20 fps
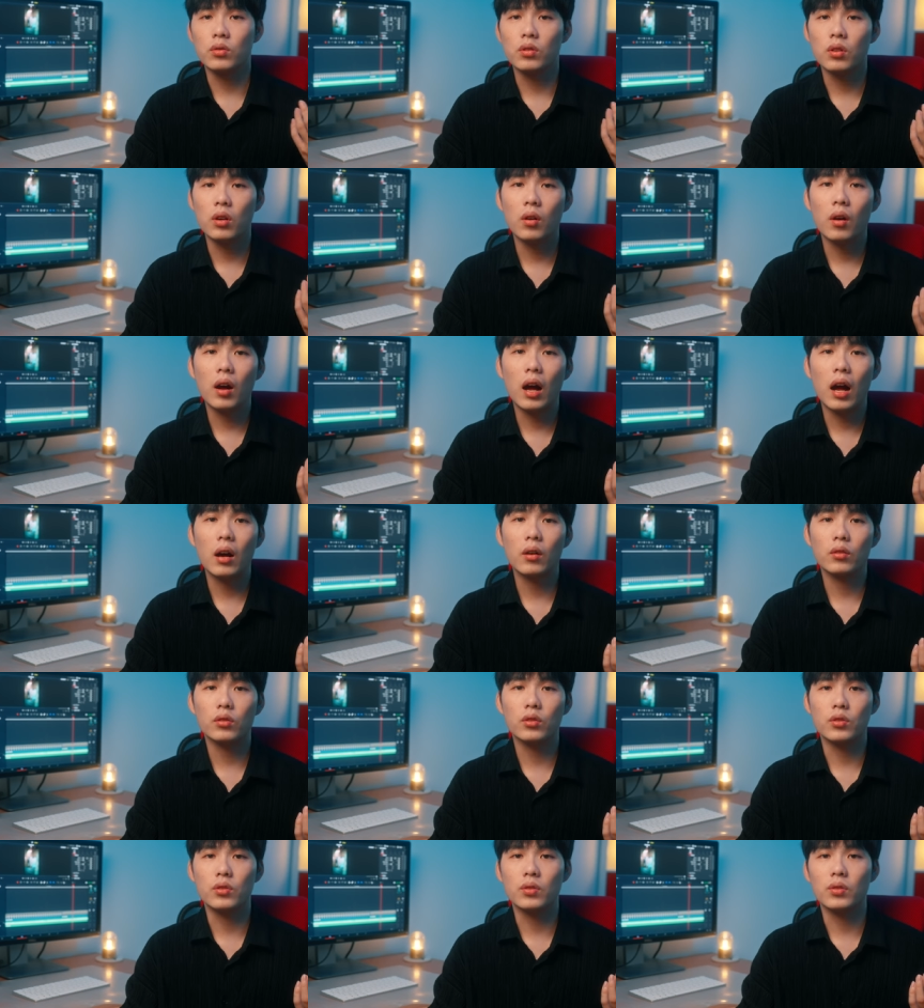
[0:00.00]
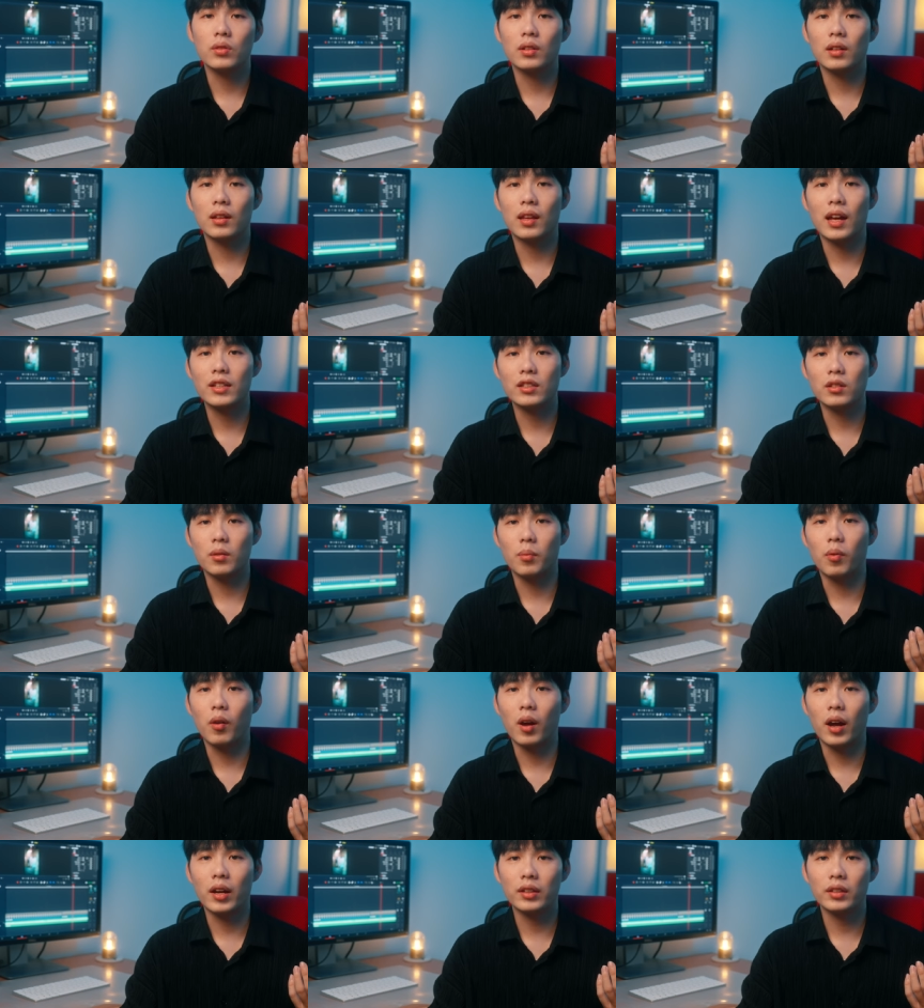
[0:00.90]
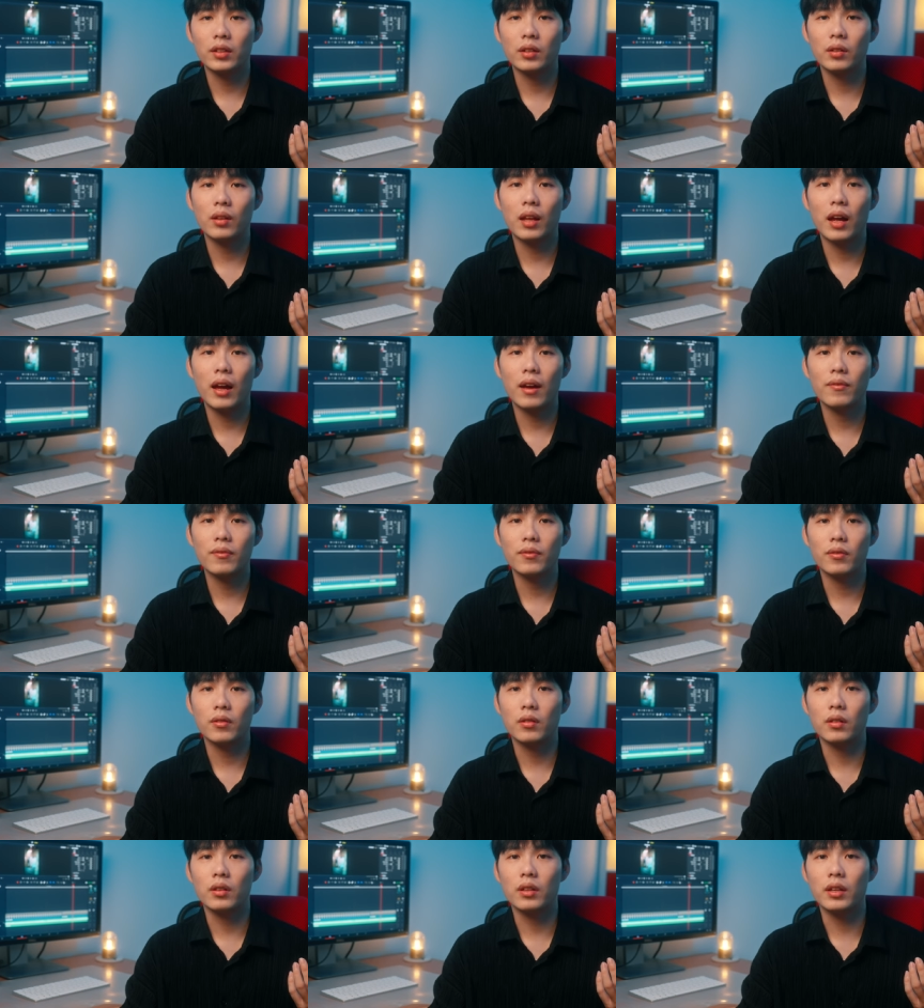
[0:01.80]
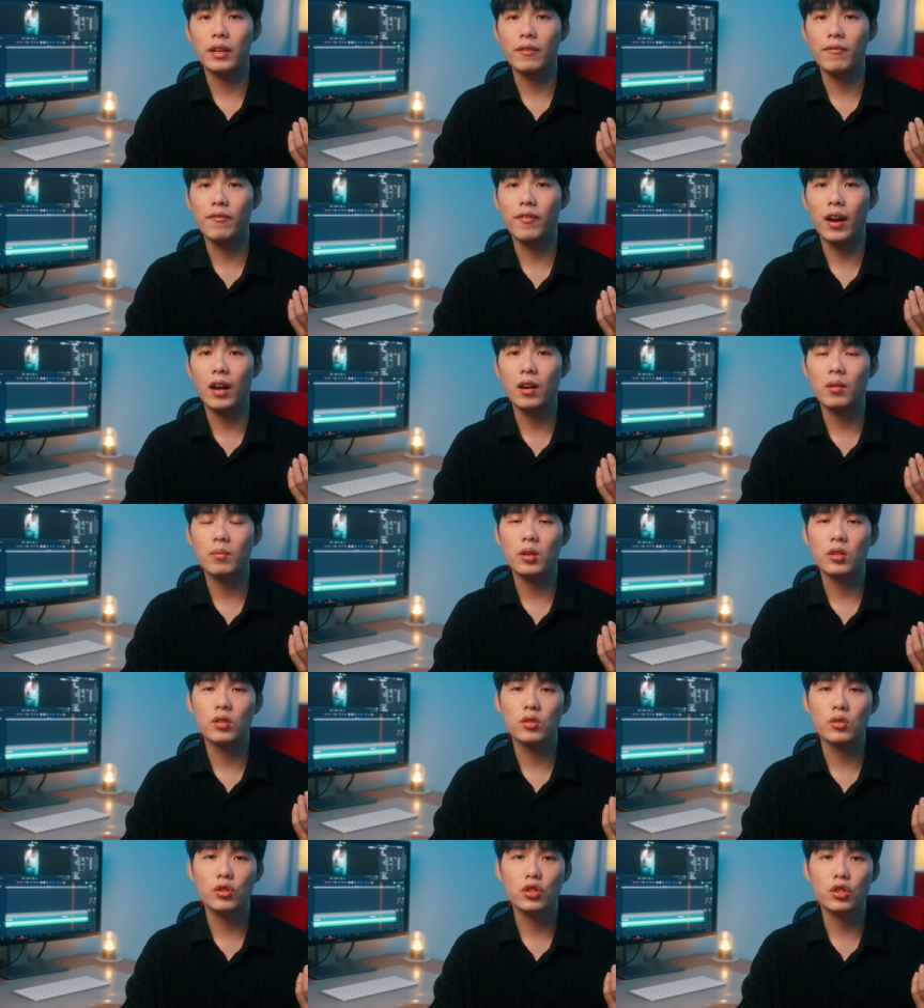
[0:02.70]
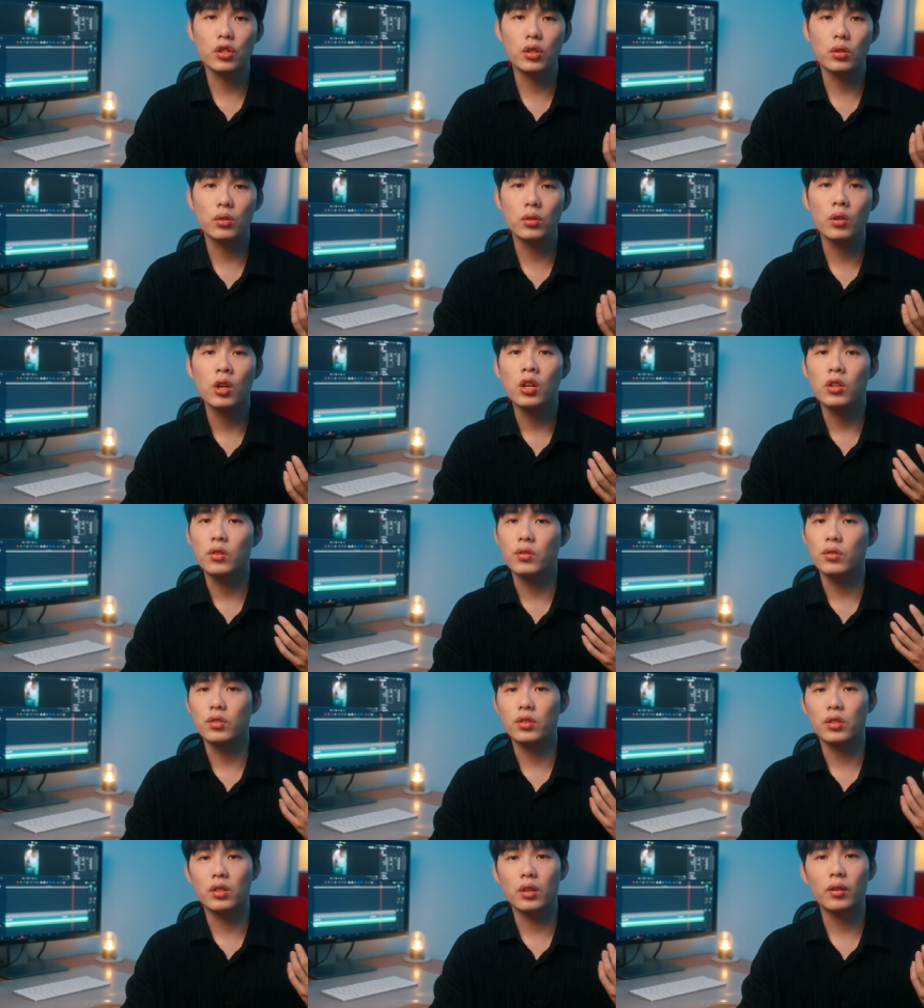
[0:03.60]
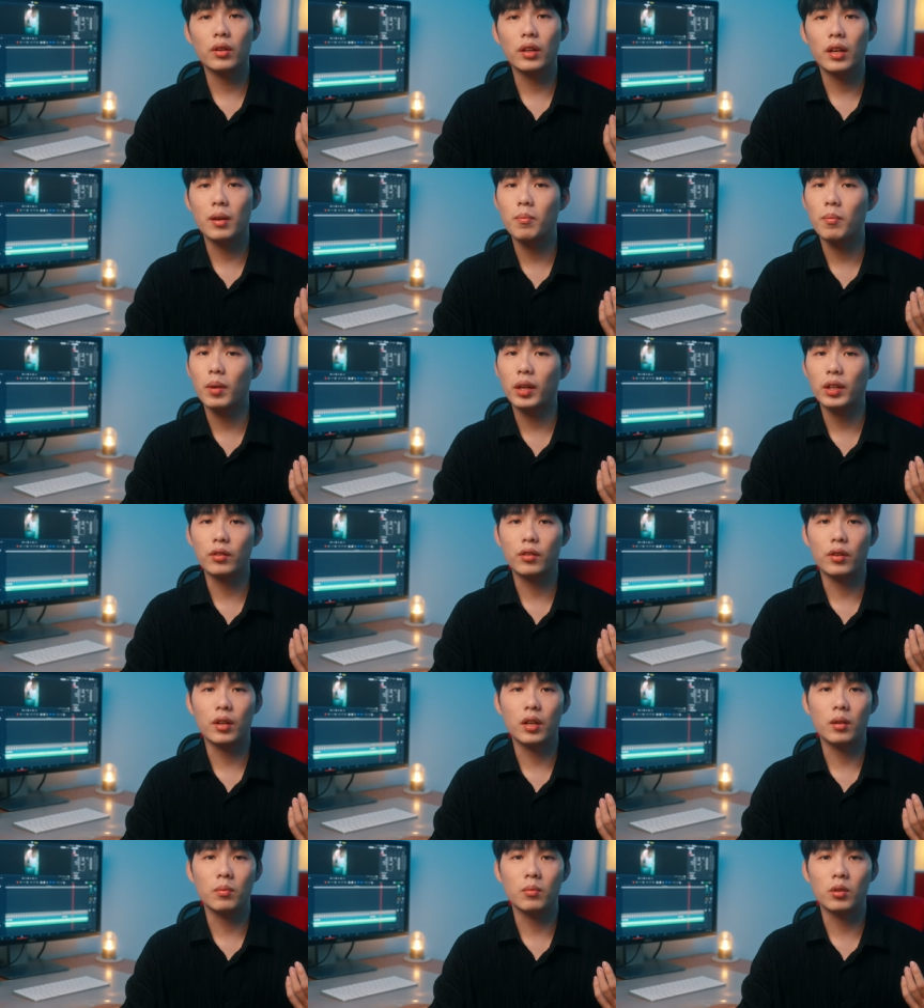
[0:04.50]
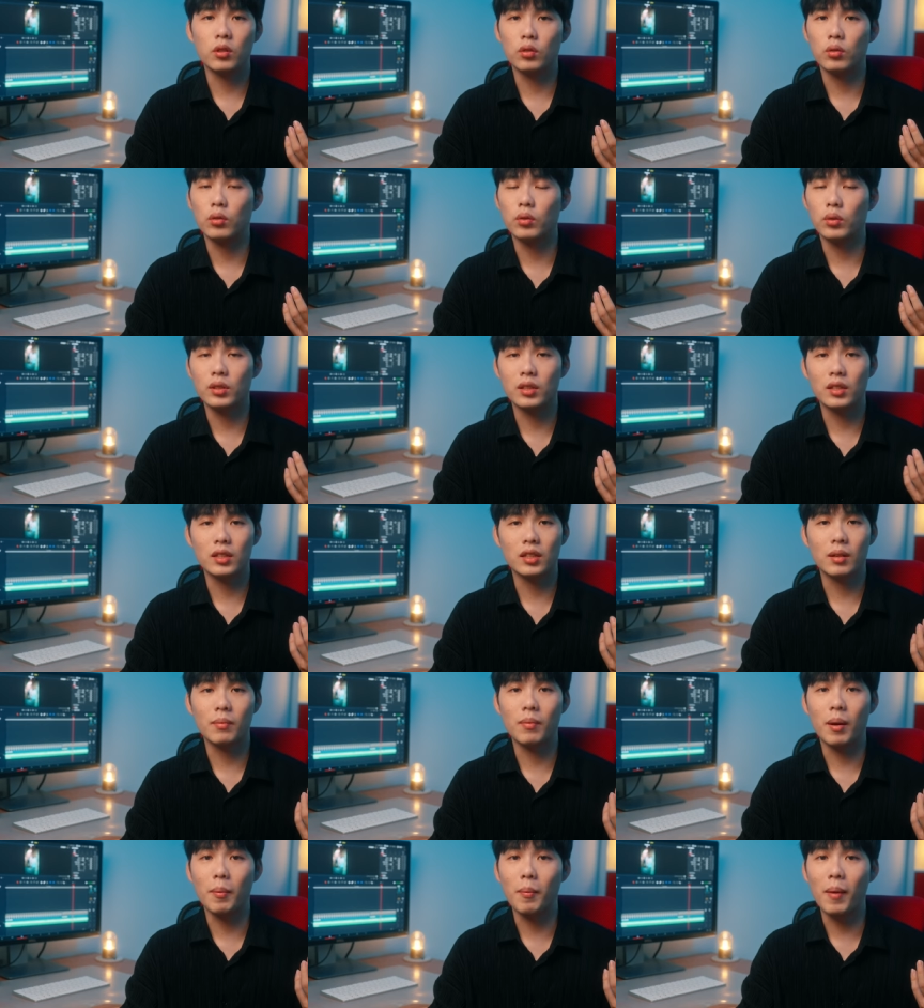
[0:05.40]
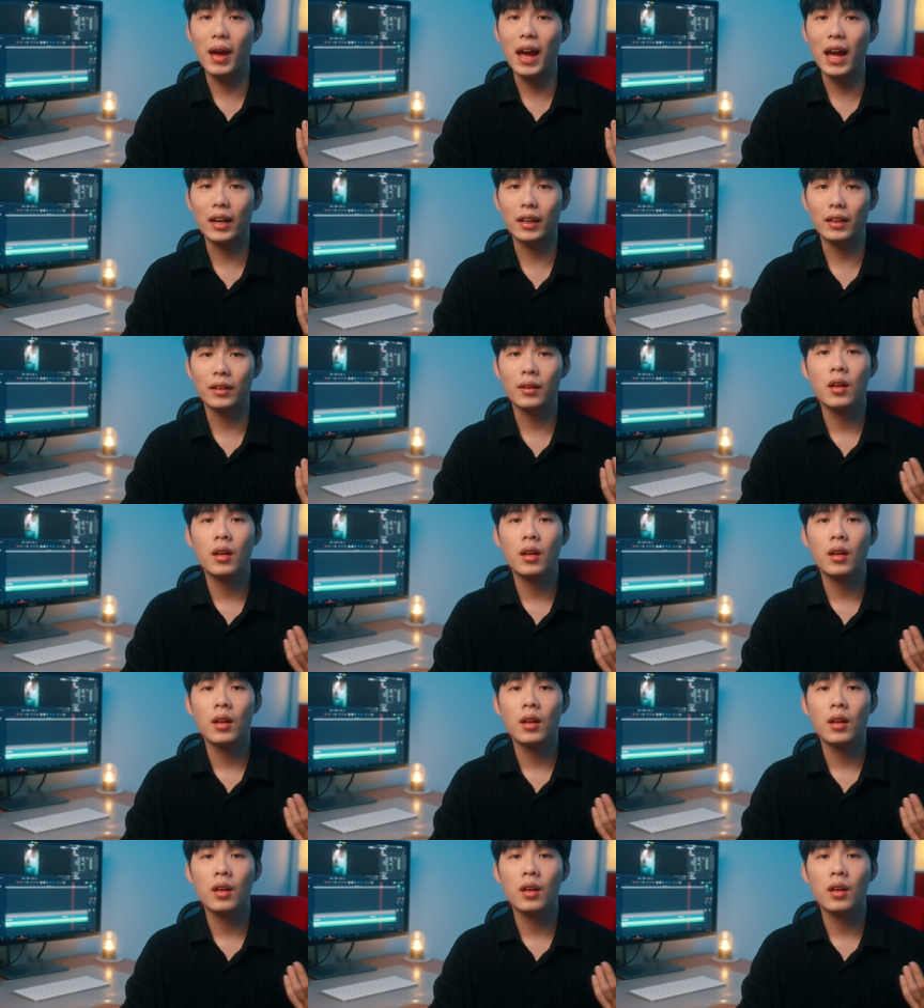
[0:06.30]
know how to utilize the practical light for the environment you shoot, you still can make your image look cinematic.